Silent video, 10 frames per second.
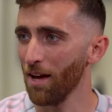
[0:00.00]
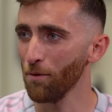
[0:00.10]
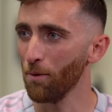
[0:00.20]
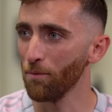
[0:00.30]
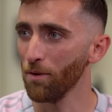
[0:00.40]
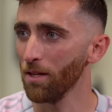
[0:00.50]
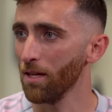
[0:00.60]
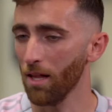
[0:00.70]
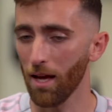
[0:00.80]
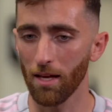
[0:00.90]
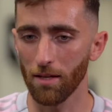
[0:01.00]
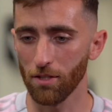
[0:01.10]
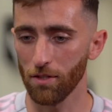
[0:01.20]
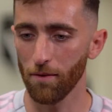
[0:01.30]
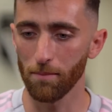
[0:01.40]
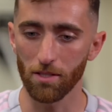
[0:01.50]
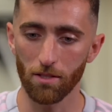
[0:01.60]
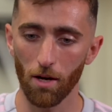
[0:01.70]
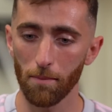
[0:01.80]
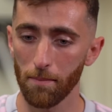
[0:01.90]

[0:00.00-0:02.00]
everyone really, like just from the start,